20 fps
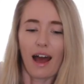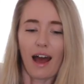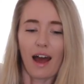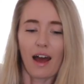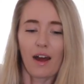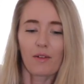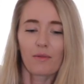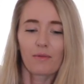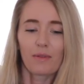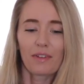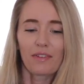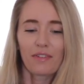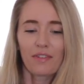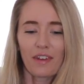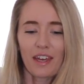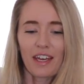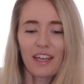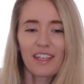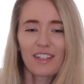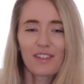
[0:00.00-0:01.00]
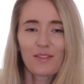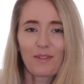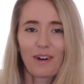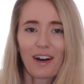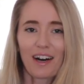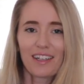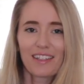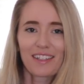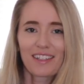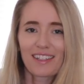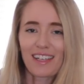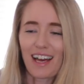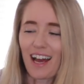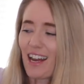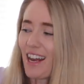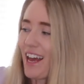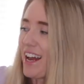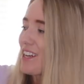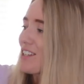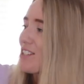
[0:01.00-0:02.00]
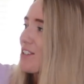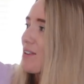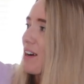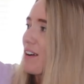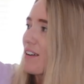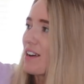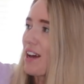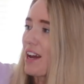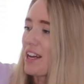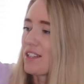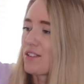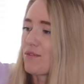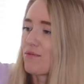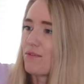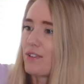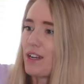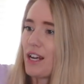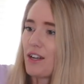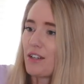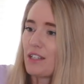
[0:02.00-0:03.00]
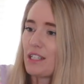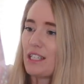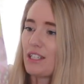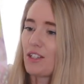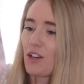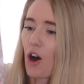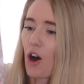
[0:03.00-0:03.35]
And with these ones, I like to wear a nice floaty